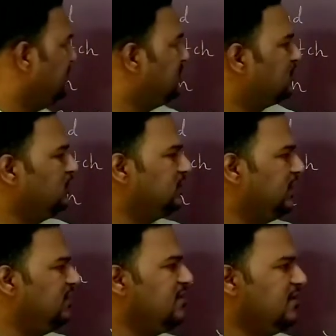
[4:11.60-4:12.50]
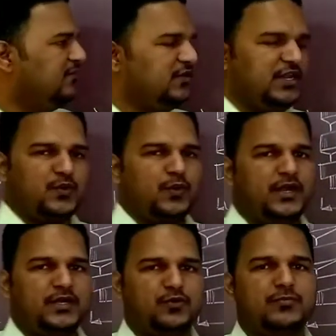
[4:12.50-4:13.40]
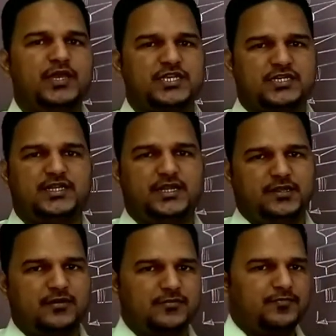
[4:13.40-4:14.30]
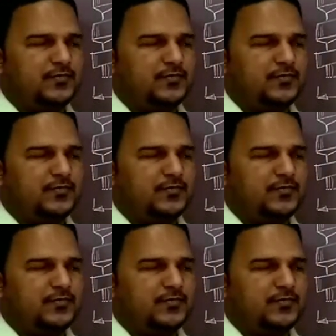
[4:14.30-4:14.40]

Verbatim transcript: in the screw thread, we require to measure that error.